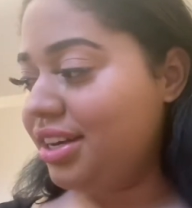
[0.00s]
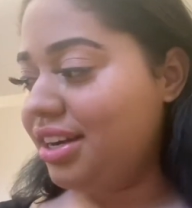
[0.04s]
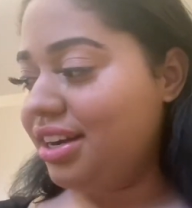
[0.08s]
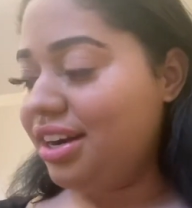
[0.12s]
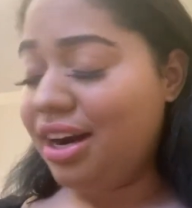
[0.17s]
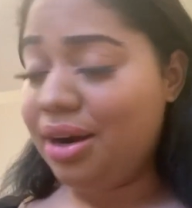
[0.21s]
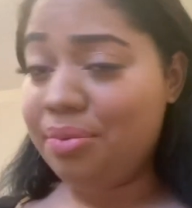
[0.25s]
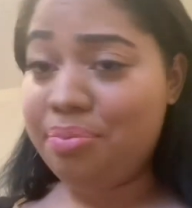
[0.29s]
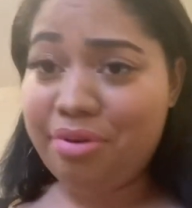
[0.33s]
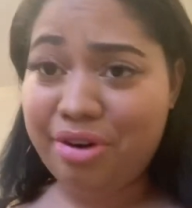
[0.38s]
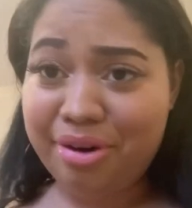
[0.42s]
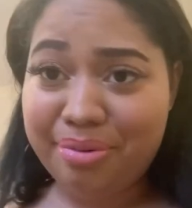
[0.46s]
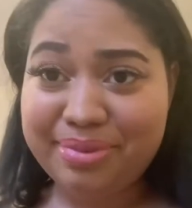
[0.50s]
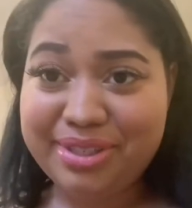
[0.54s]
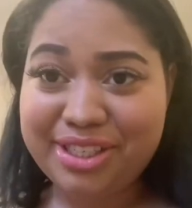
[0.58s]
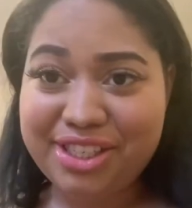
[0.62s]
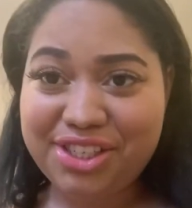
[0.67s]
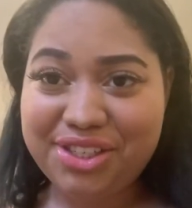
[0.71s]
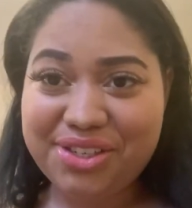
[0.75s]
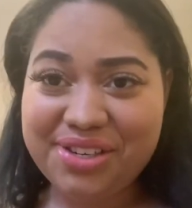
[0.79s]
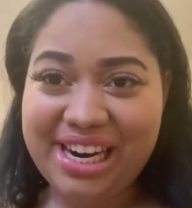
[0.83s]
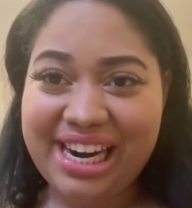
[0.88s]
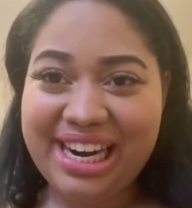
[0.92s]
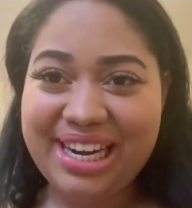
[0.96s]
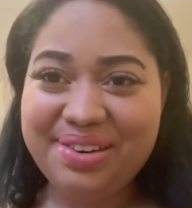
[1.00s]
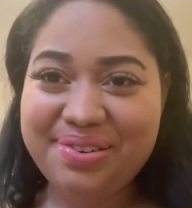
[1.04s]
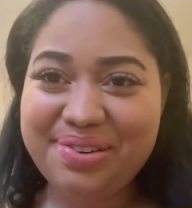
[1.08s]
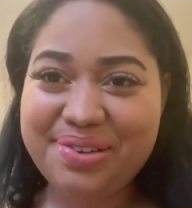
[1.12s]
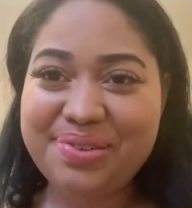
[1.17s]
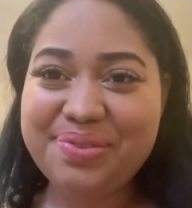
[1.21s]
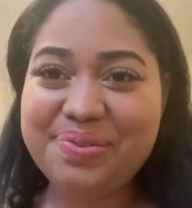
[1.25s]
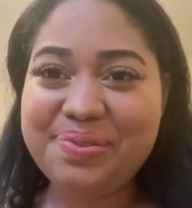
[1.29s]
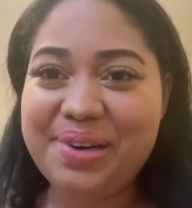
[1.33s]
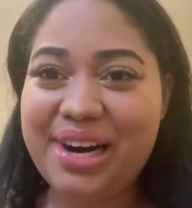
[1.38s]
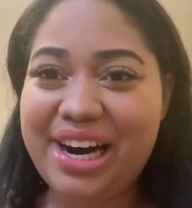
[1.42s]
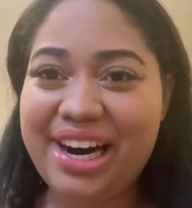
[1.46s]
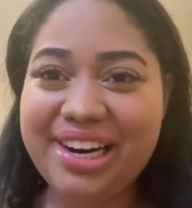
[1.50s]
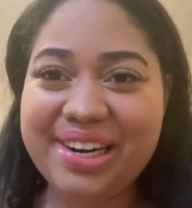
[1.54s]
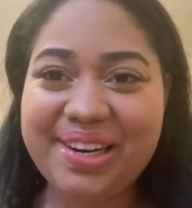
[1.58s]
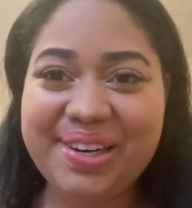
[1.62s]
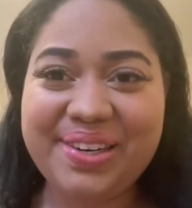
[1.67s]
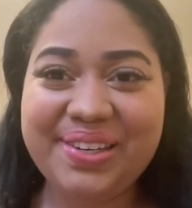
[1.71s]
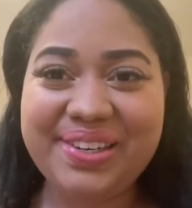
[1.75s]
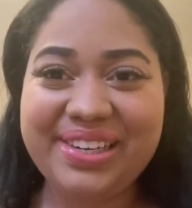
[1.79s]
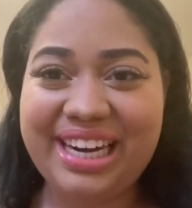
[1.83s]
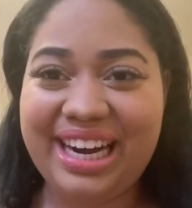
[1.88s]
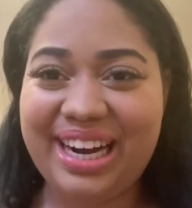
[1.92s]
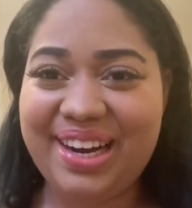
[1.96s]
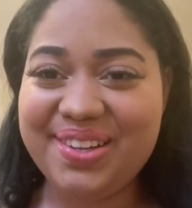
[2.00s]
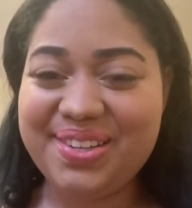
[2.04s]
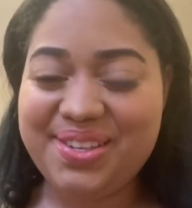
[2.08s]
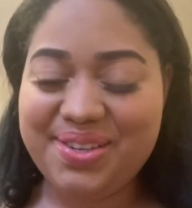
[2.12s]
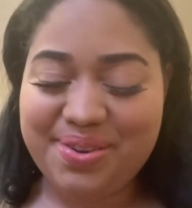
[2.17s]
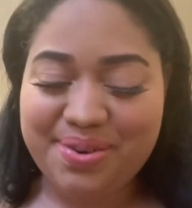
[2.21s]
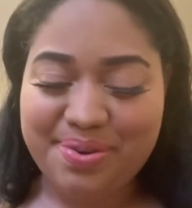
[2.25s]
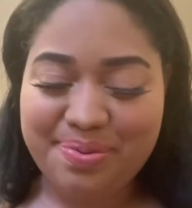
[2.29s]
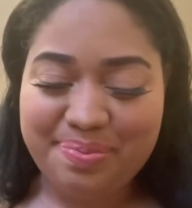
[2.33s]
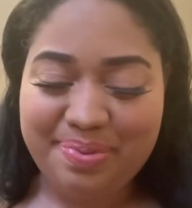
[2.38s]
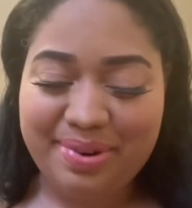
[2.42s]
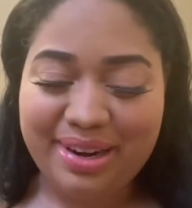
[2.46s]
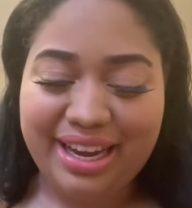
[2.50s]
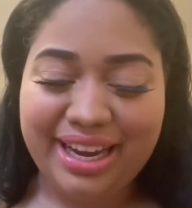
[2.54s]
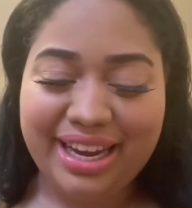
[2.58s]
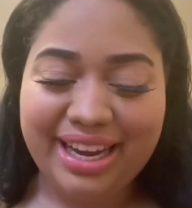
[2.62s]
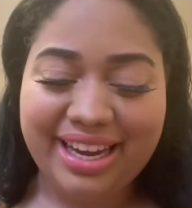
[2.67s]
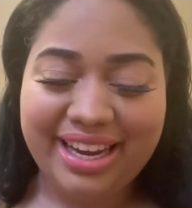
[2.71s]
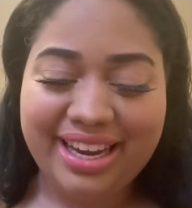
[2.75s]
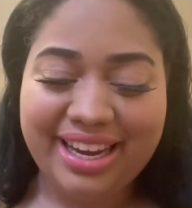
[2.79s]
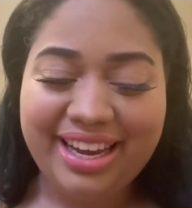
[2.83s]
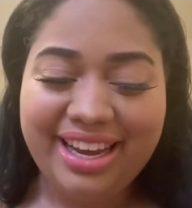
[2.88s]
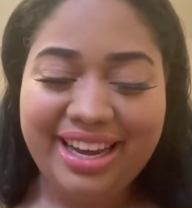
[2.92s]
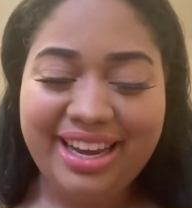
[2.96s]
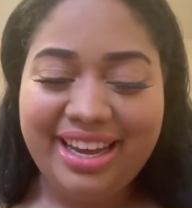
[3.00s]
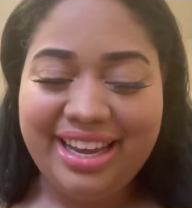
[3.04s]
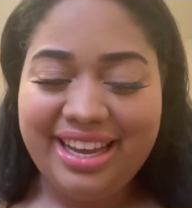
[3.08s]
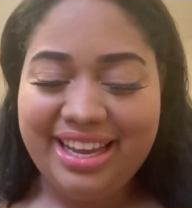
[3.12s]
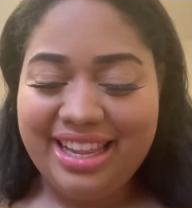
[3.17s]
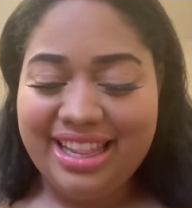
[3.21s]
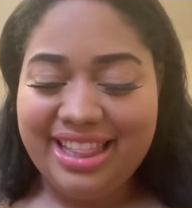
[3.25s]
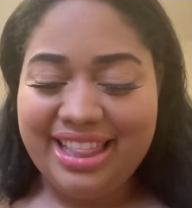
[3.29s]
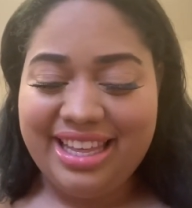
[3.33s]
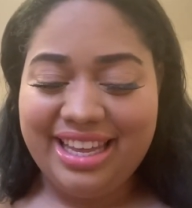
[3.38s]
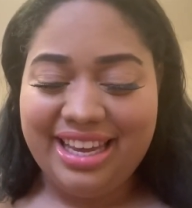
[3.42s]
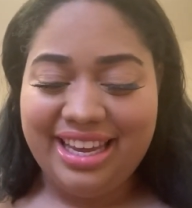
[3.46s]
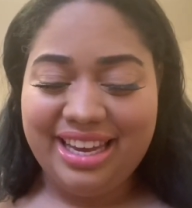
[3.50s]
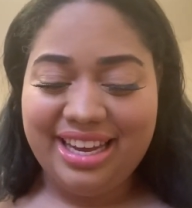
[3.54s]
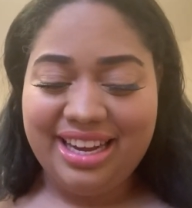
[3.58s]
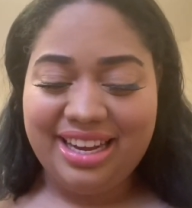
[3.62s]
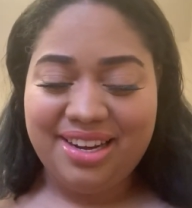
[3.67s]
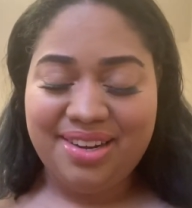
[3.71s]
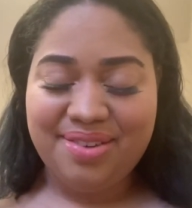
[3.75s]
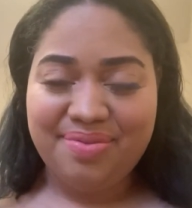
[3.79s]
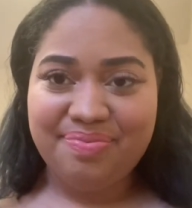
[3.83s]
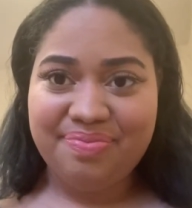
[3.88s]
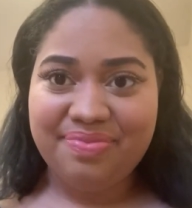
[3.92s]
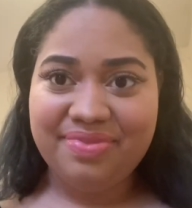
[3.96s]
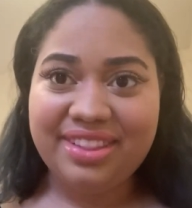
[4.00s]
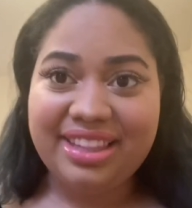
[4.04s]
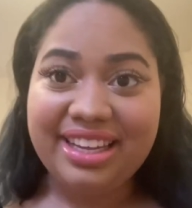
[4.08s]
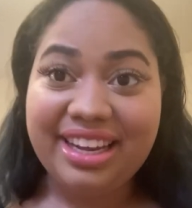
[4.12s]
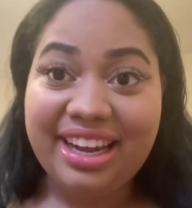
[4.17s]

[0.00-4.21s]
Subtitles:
I promise you I will work on how to apply the